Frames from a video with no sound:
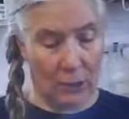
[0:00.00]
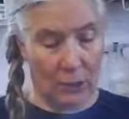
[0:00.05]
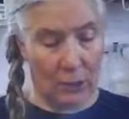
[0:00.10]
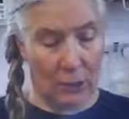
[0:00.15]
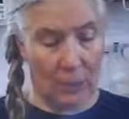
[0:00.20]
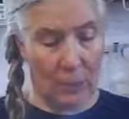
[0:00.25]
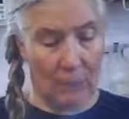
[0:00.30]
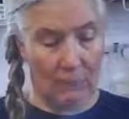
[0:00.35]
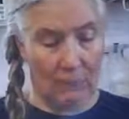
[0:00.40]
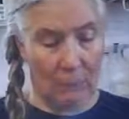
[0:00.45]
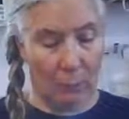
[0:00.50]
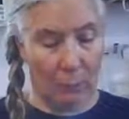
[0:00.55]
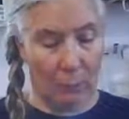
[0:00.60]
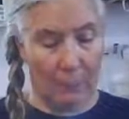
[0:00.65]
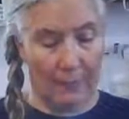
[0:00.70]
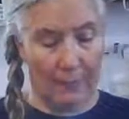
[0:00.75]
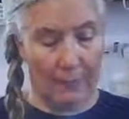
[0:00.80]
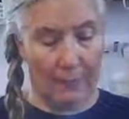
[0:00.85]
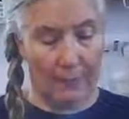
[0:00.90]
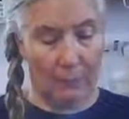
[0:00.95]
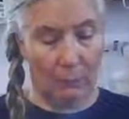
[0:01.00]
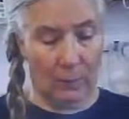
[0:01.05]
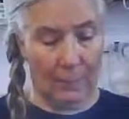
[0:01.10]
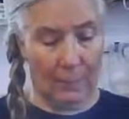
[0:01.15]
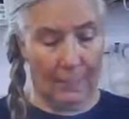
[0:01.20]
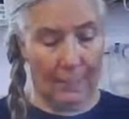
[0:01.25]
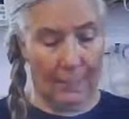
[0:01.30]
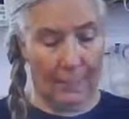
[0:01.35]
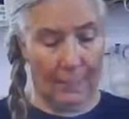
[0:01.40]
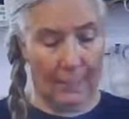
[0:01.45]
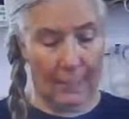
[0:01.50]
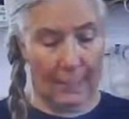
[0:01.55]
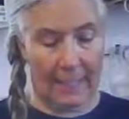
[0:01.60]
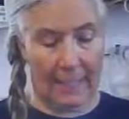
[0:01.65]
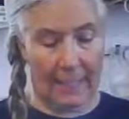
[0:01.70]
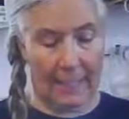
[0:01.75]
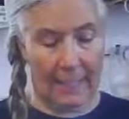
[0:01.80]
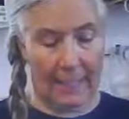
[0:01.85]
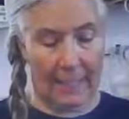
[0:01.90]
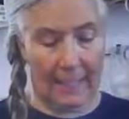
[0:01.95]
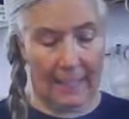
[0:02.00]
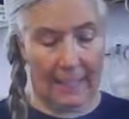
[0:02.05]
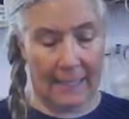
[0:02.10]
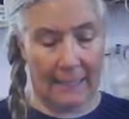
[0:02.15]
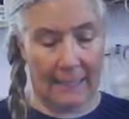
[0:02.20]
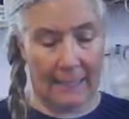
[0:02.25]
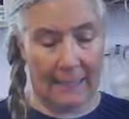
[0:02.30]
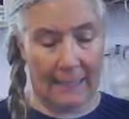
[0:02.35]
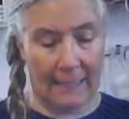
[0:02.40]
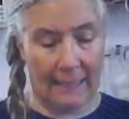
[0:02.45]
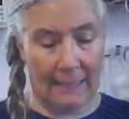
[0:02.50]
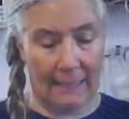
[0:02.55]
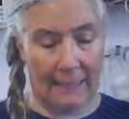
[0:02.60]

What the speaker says: She never really related to anything I did.